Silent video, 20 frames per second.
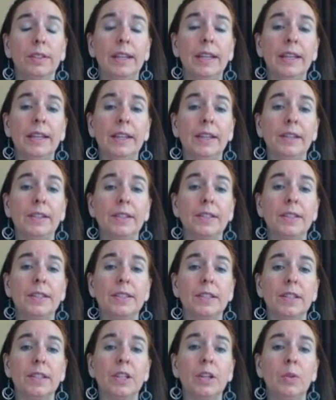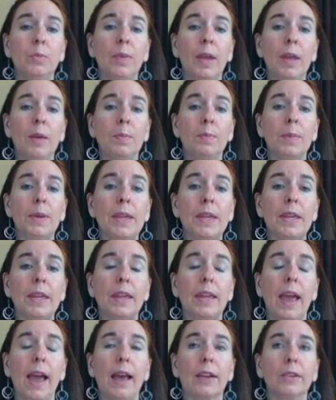is you may
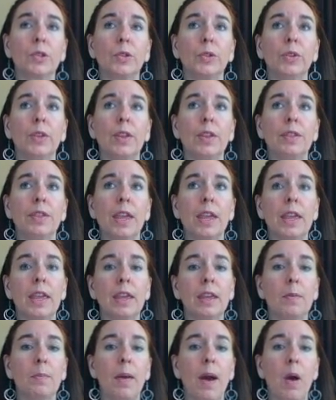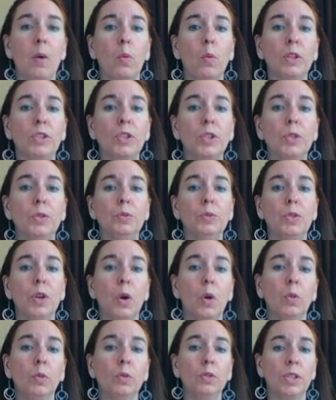be actually thinking about what you
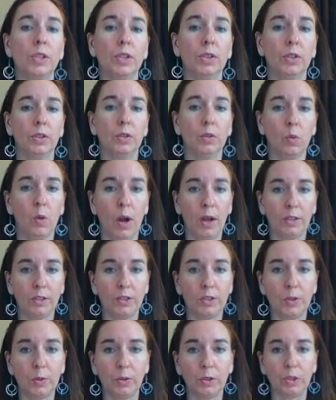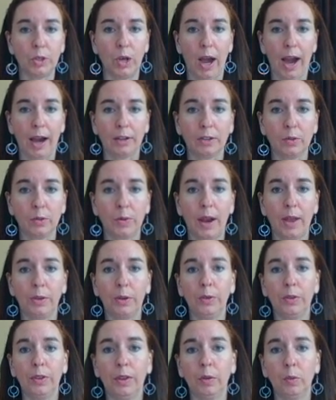don't want to attract
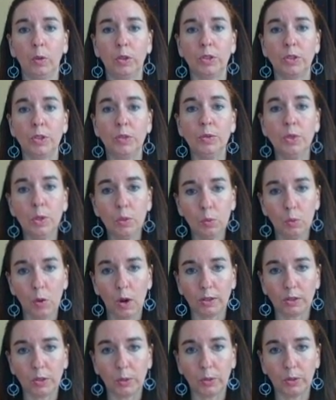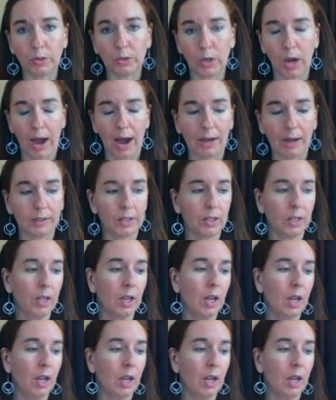rather than what you do want to attract.